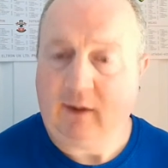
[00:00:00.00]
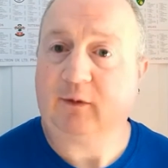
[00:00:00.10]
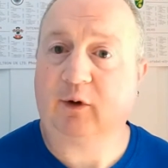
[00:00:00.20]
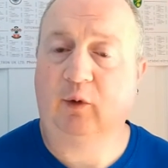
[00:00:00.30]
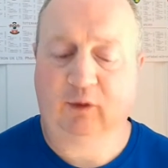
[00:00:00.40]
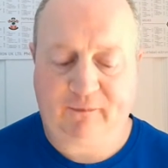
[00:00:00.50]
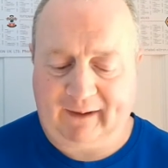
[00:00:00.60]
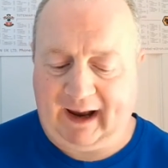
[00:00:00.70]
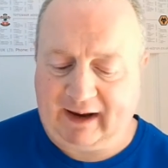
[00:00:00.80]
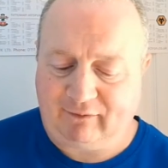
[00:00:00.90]
goals
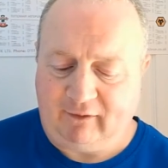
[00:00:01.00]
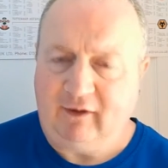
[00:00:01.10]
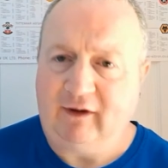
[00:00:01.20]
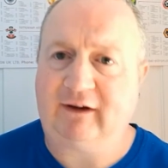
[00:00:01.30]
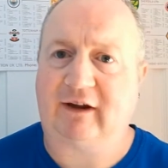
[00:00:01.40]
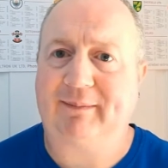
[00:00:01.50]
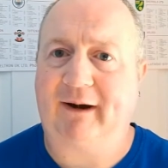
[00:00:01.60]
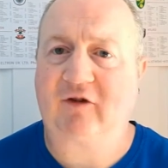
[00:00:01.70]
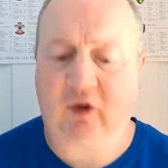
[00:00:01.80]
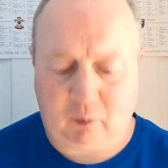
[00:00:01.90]
5. He's a
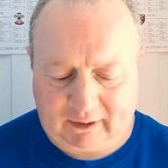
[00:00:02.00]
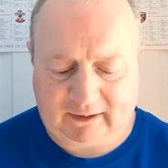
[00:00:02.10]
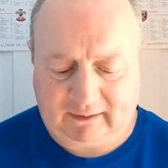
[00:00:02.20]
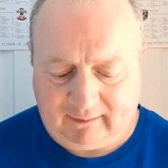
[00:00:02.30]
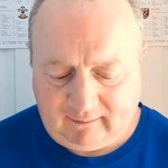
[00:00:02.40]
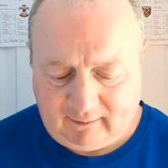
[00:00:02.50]
Spanish Cup winner,